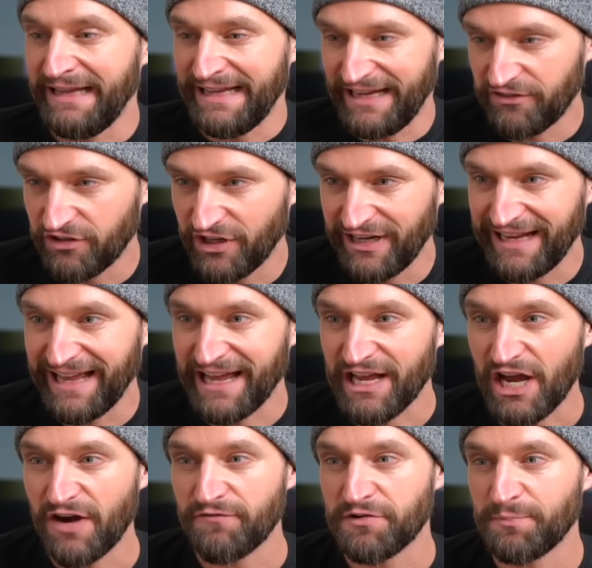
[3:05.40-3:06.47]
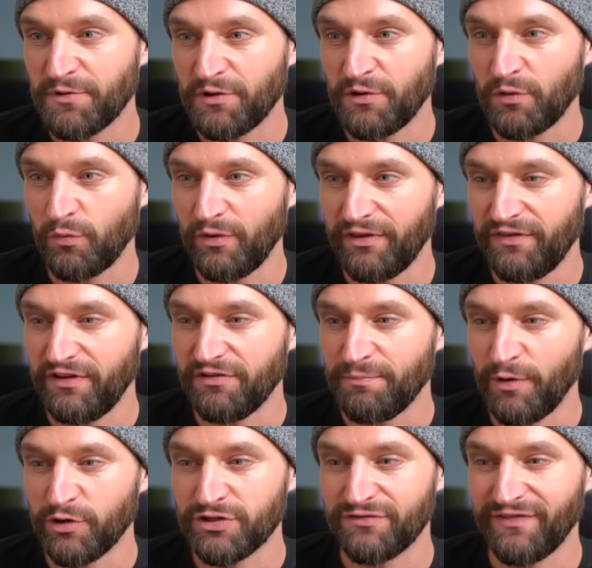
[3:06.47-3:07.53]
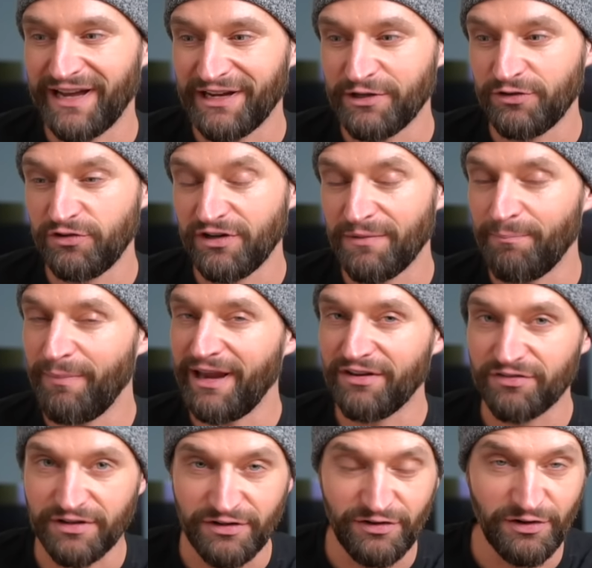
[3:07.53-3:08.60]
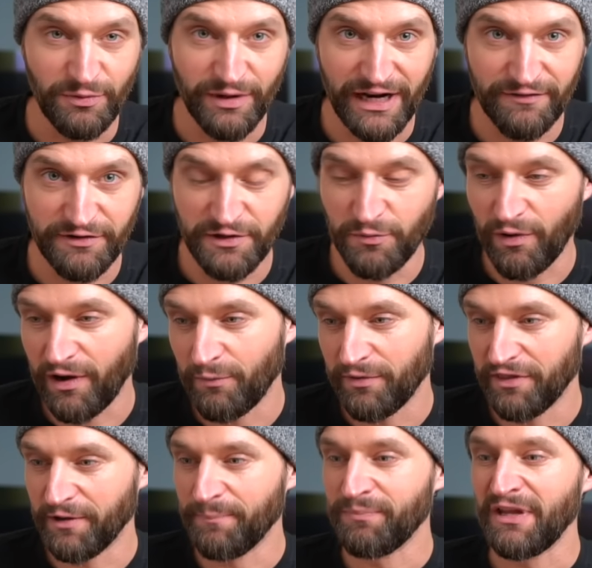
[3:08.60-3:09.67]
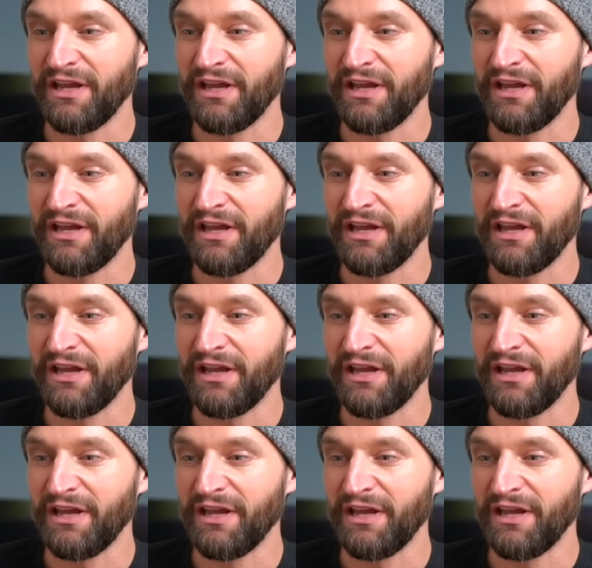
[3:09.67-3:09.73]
it's good to get comfortable with these motion values. You can basically do whatever you want with them.